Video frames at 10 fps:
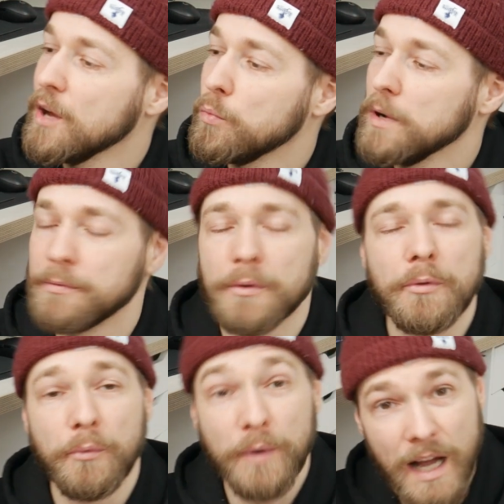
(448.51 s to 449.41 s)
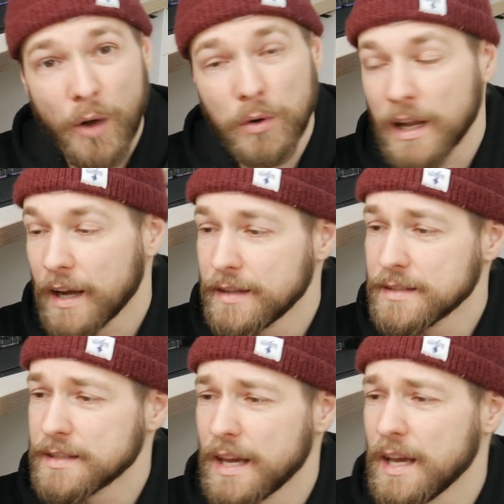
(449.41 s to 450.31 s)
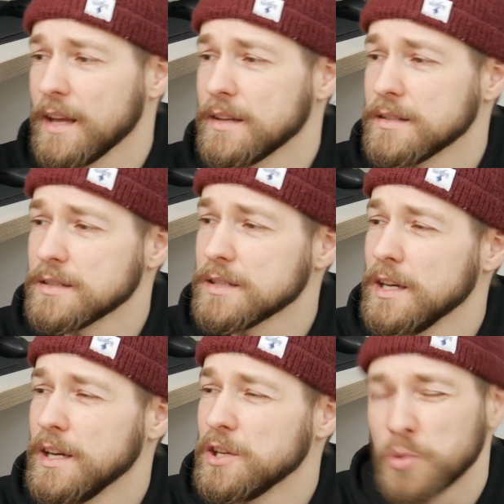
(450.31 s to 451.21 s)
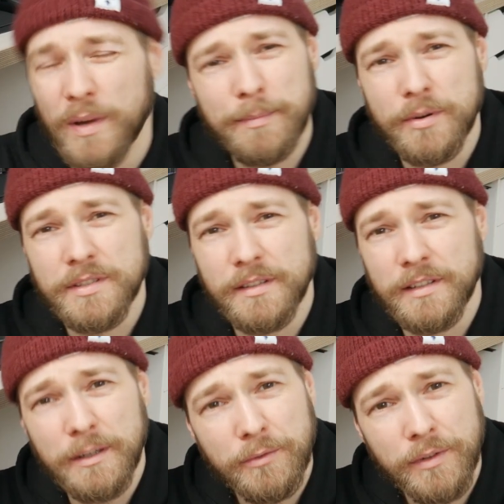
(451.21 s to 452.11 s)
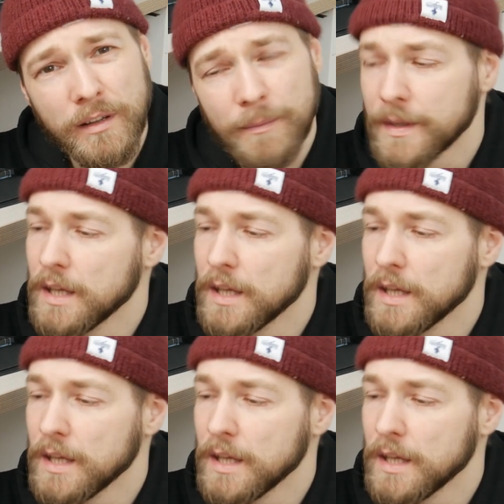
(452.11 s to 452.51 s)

with three outlines and twenty percent infill.